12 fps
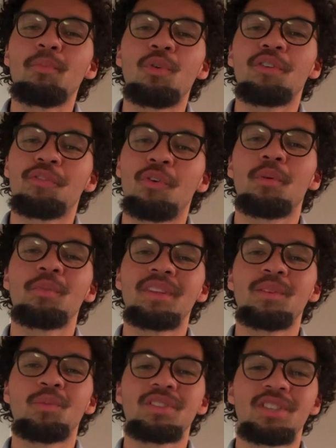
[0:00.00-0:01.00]
more formal
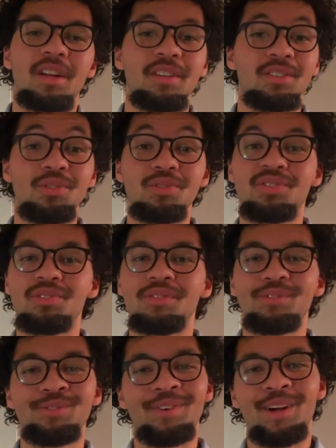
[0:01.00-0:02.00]
than what y'all are used to
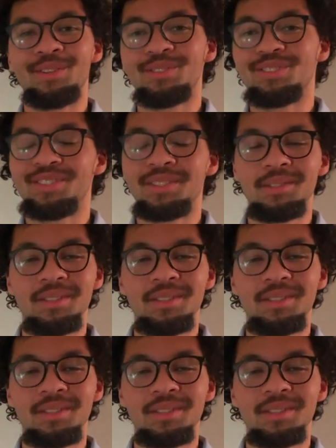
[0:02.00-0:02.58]
if you follow the series,